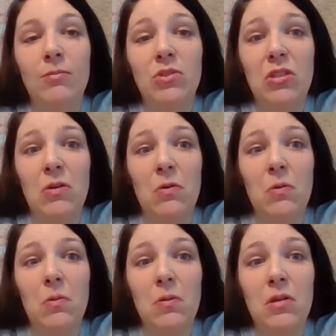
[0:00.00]

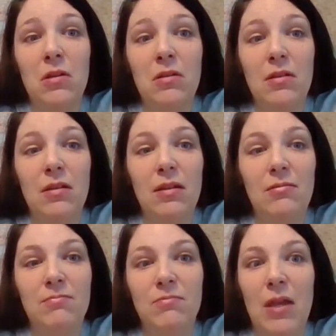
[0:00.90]
So
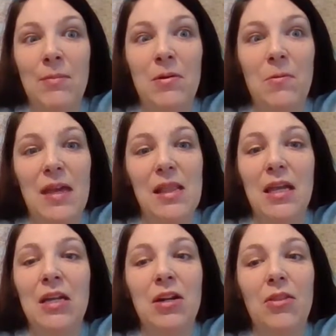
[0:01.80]
I'm gonna wait
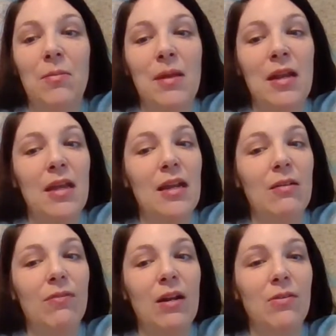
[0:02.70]
like another minute, and
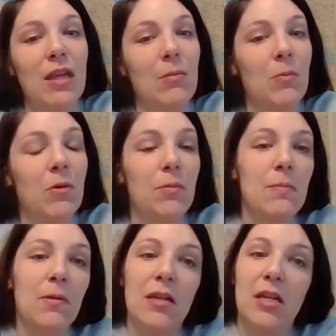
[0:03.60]
if I don't get more
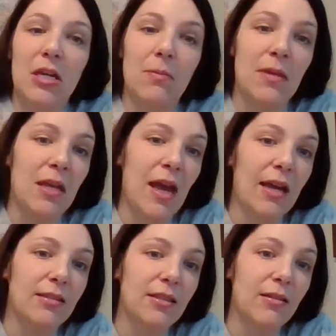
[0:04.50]
people in here being
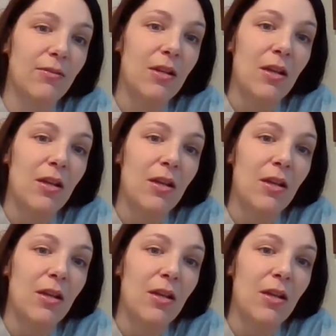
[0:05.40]
active,